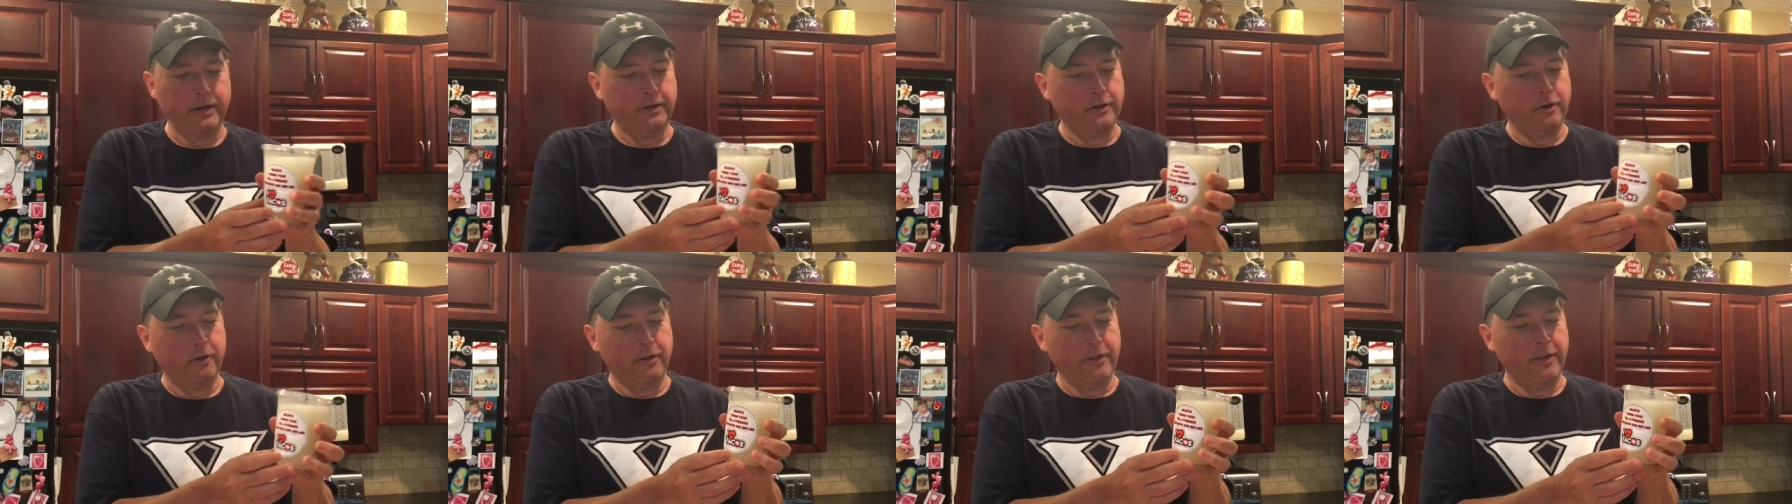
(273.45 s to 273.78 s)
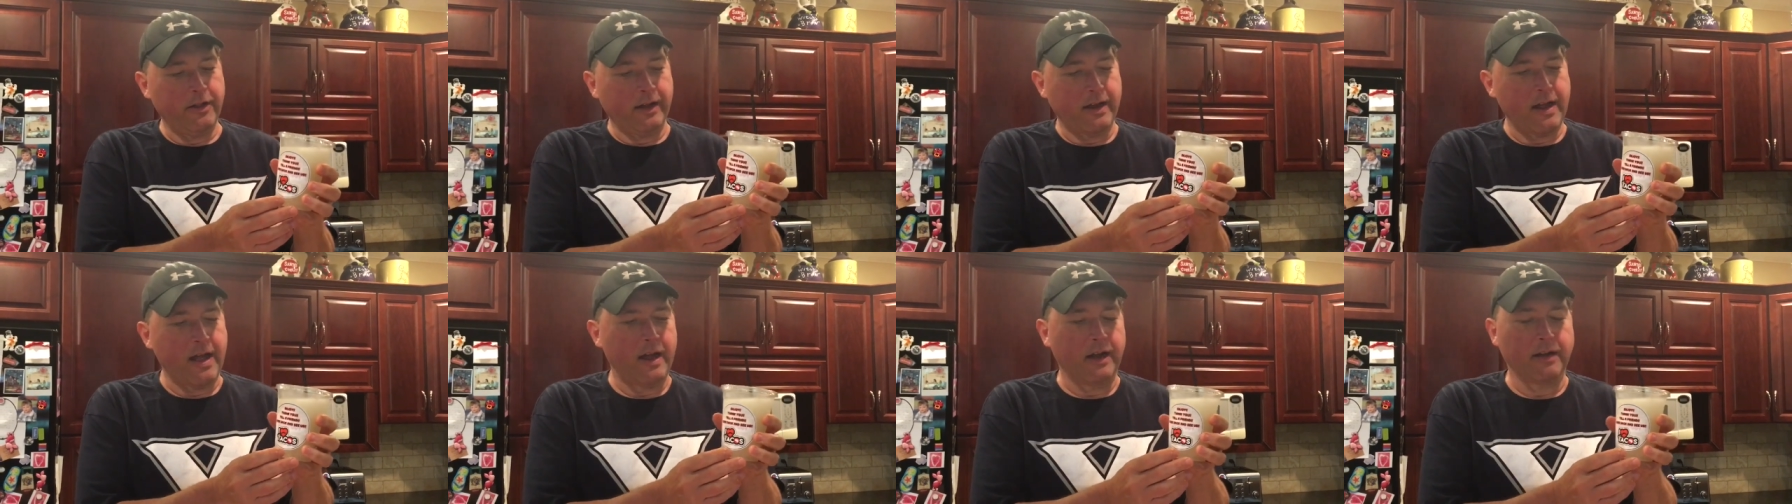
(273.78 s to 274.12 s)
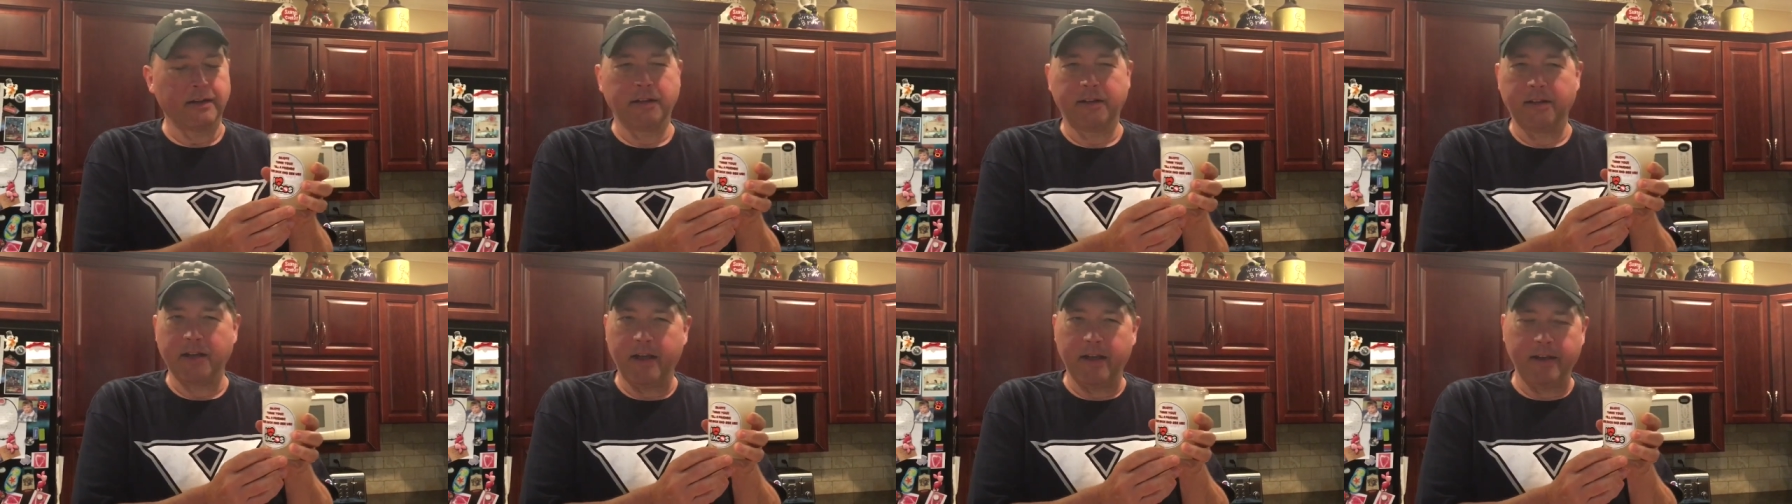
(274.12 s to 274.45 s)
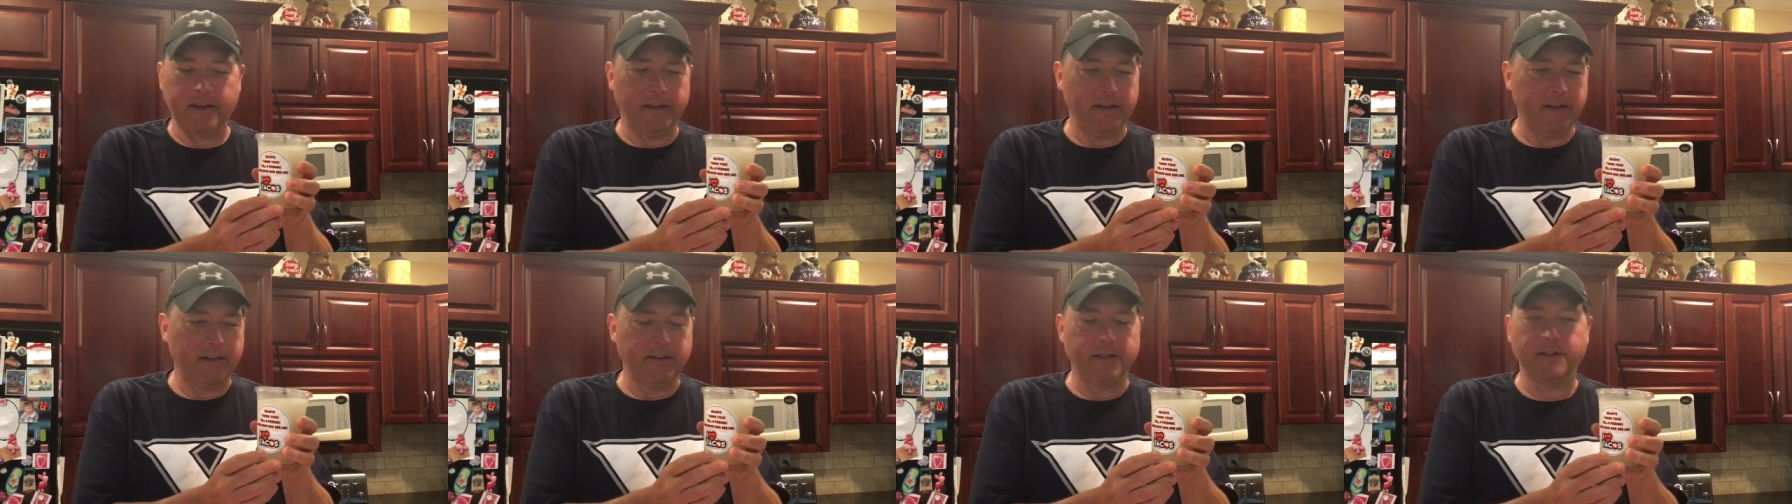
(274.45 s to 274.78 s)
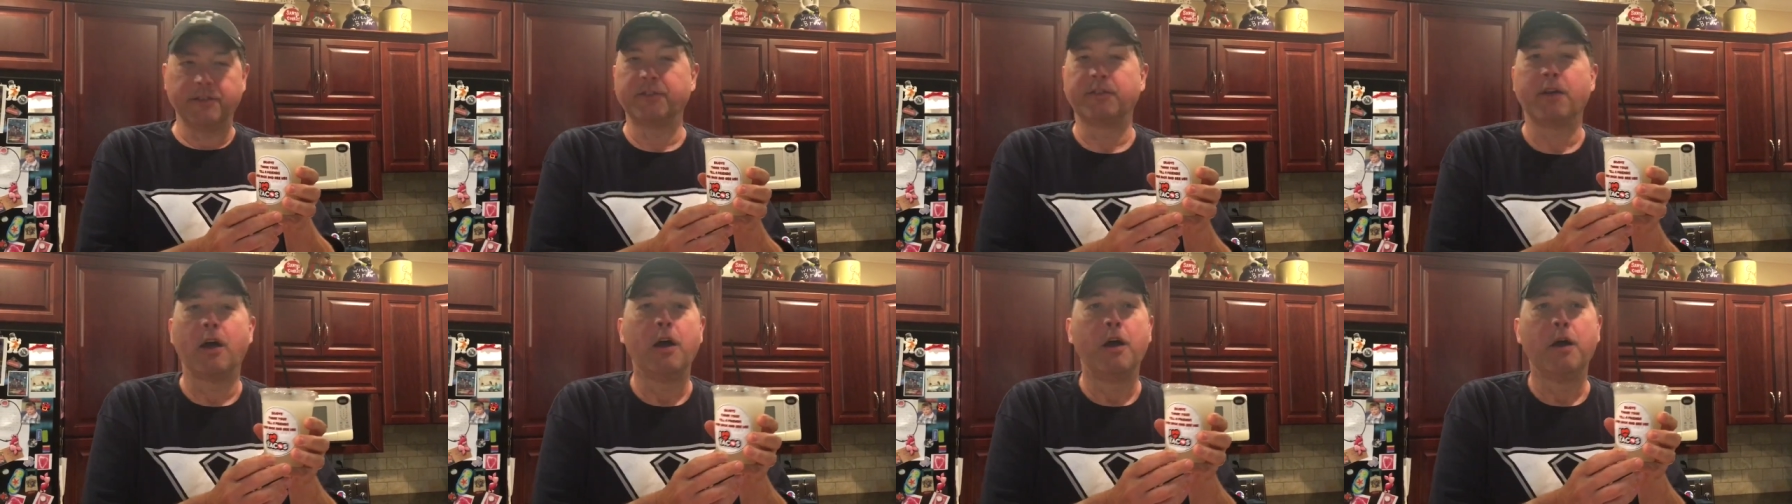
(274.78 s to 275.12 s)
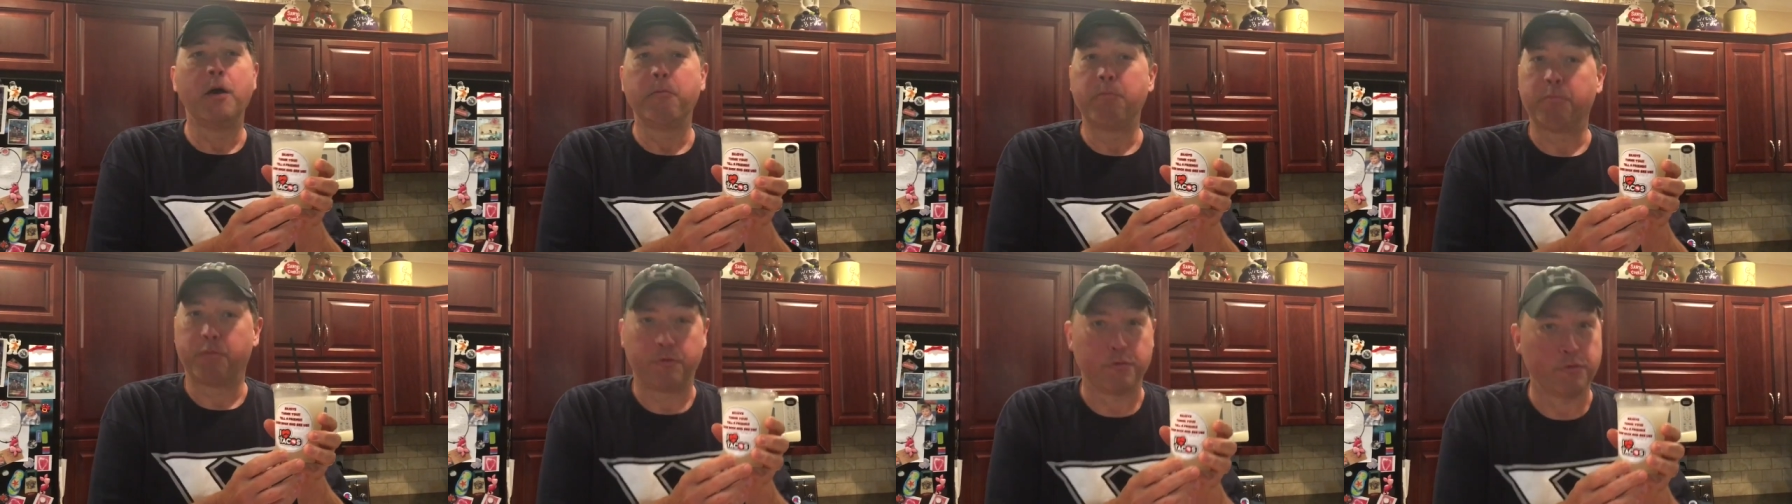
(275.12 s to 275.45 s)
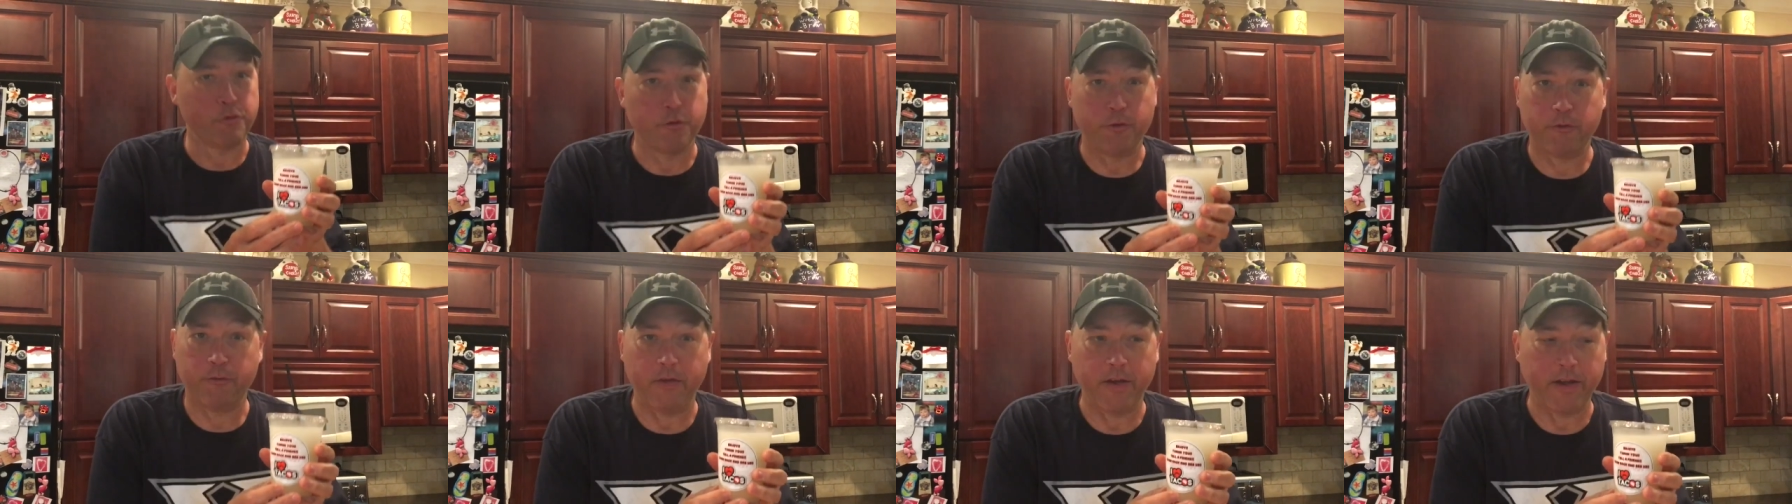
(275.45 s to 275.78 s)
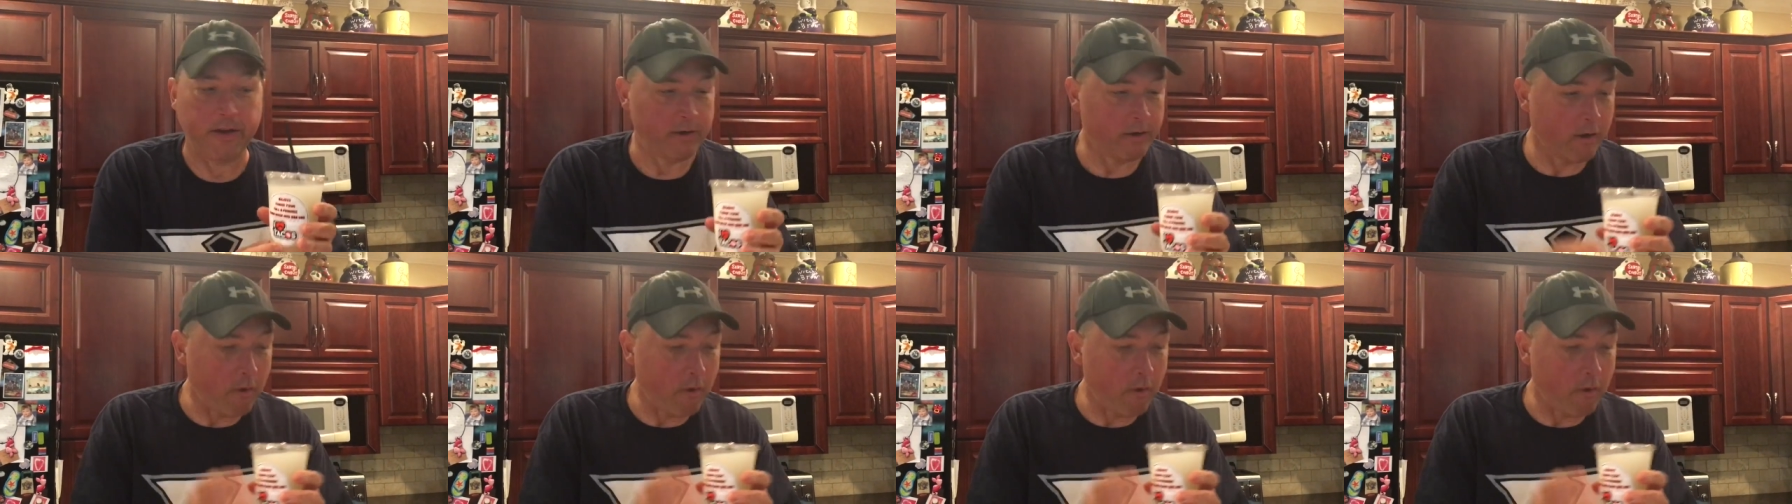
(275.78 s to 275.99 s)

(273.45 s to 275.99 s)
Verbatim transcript: And the only thing I can tell you is prove it.